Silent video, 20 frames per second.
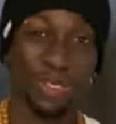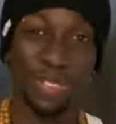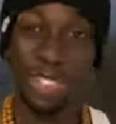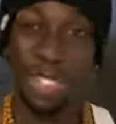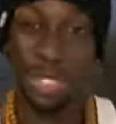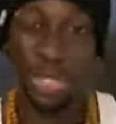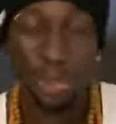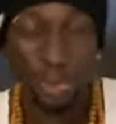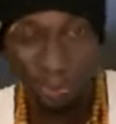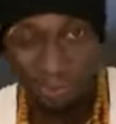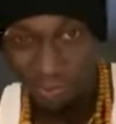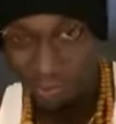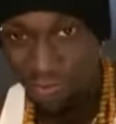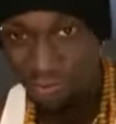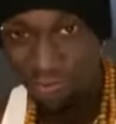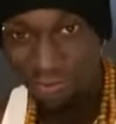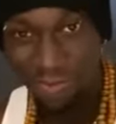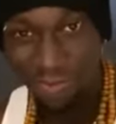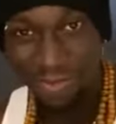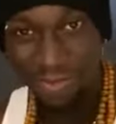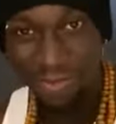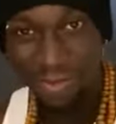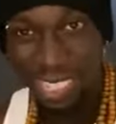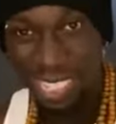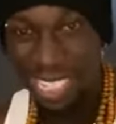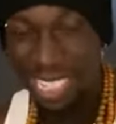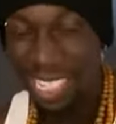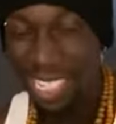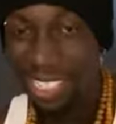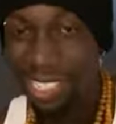just
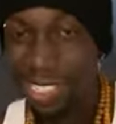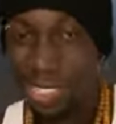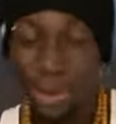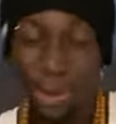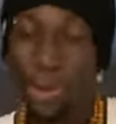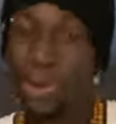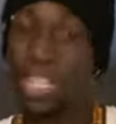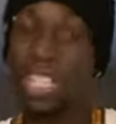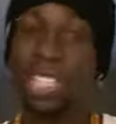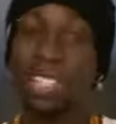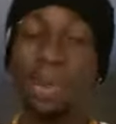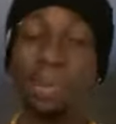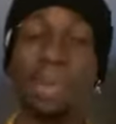exerting your